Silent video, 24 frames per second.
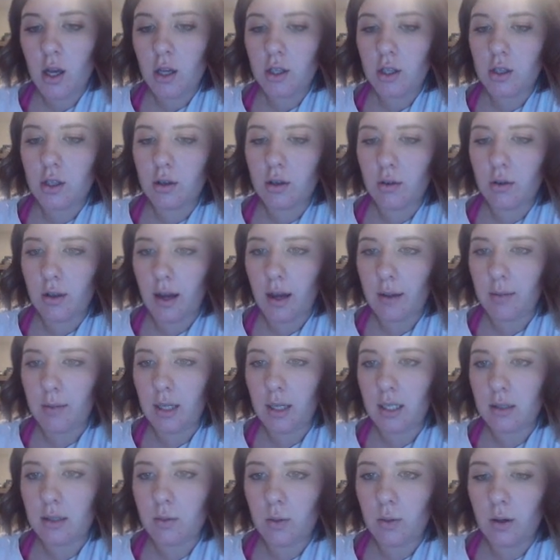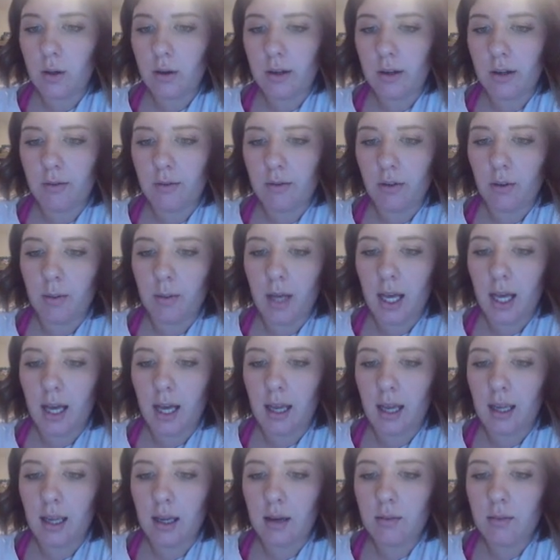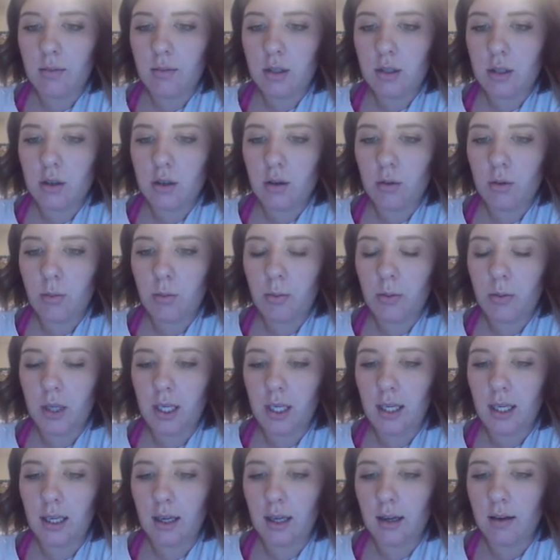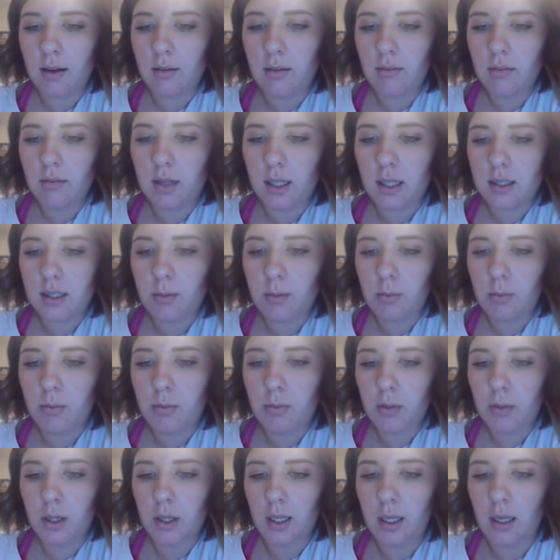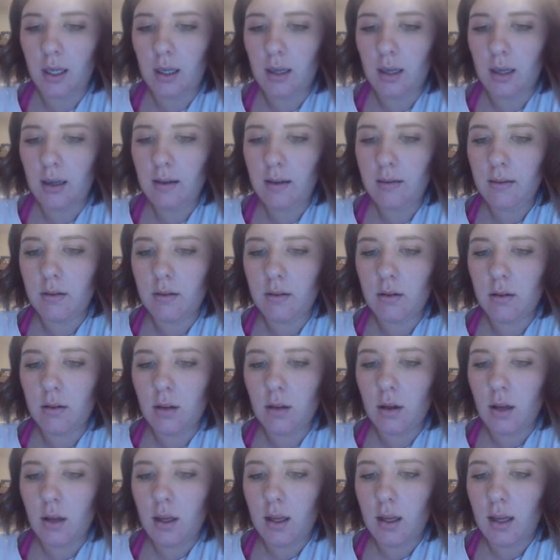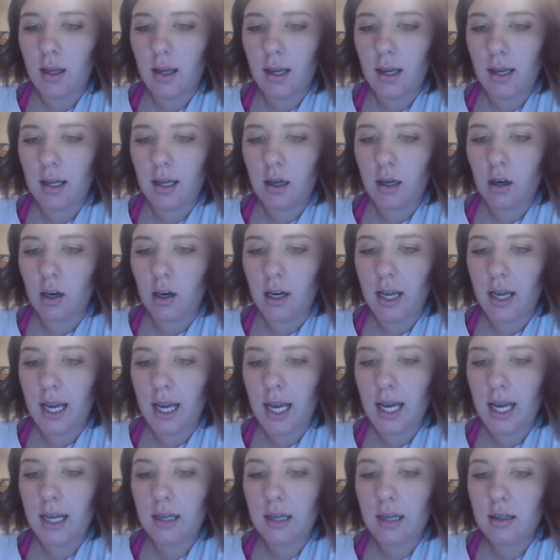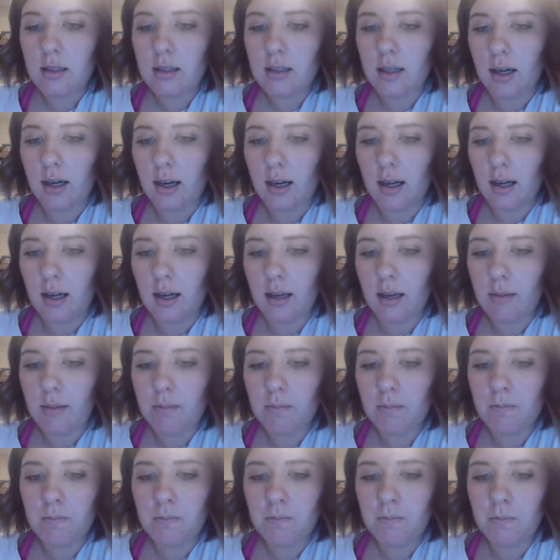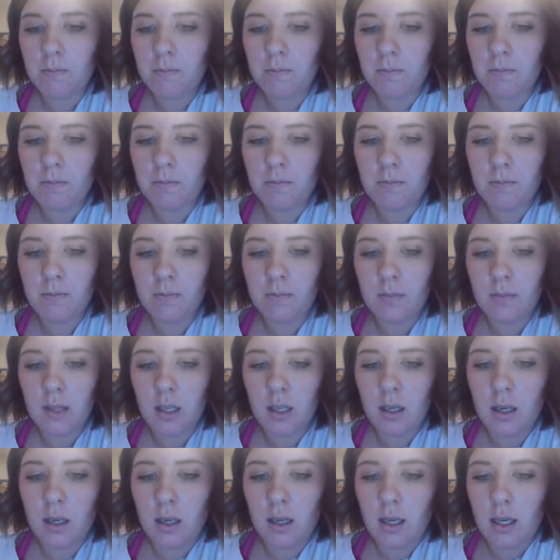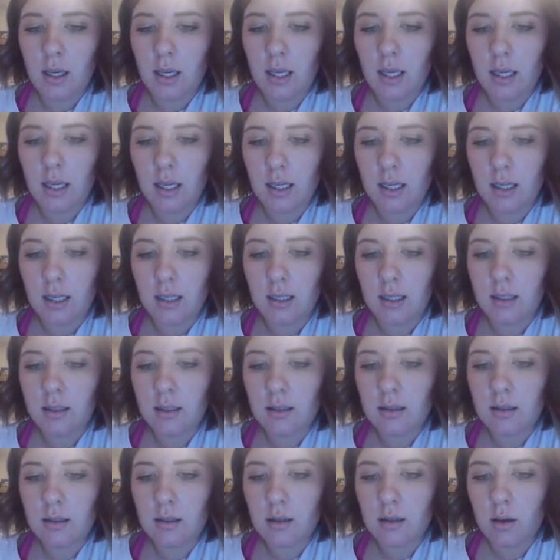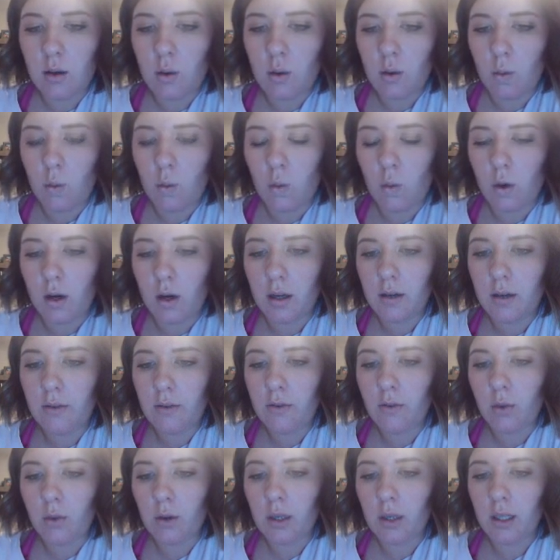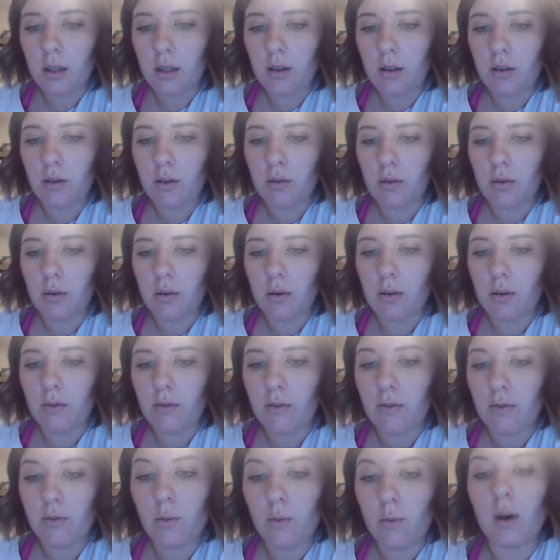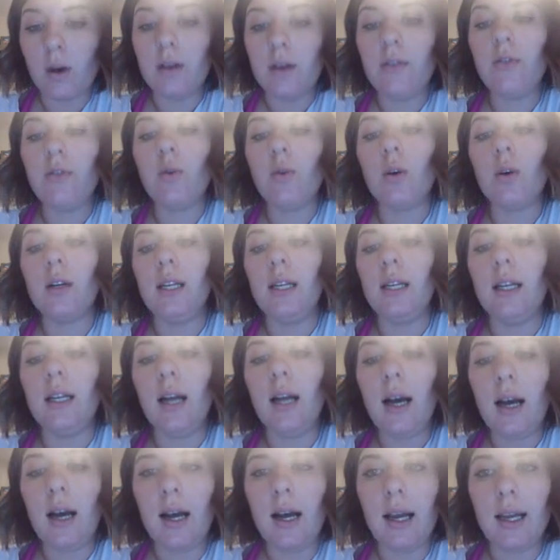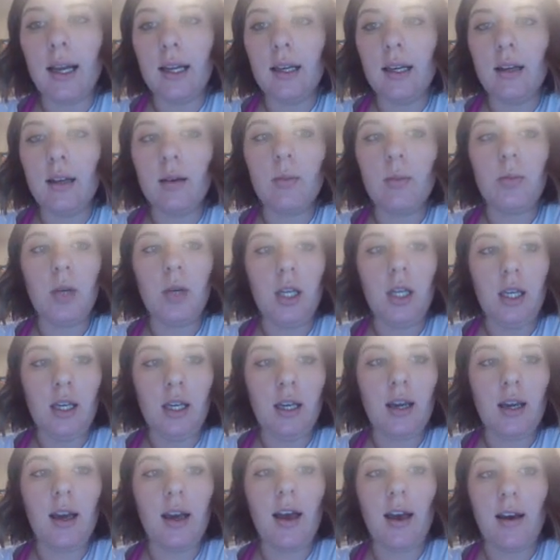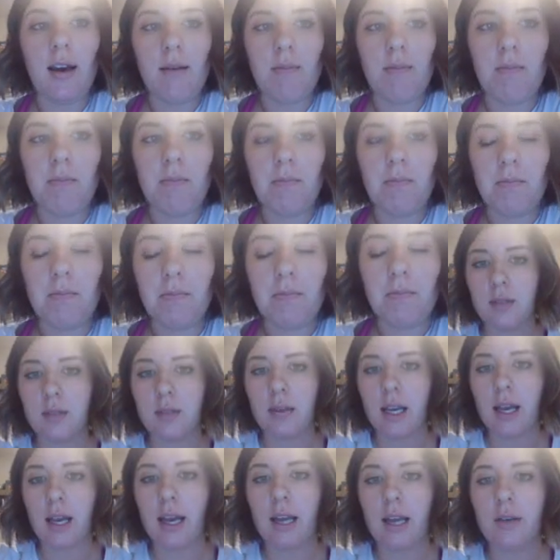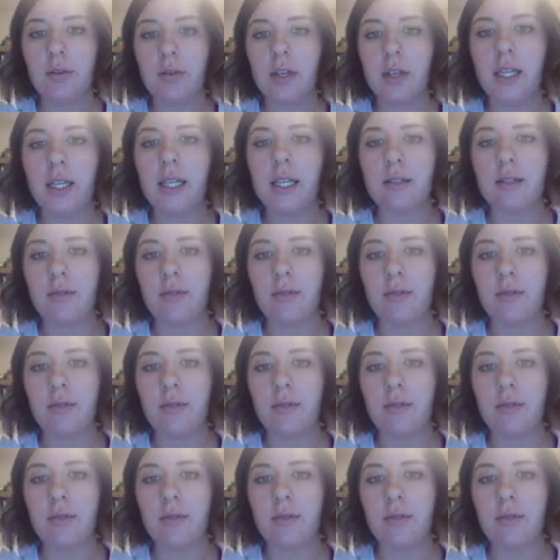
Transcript: so that means we went from AM to PM, that's a P, and our end time is 1:49 p.m. Henry is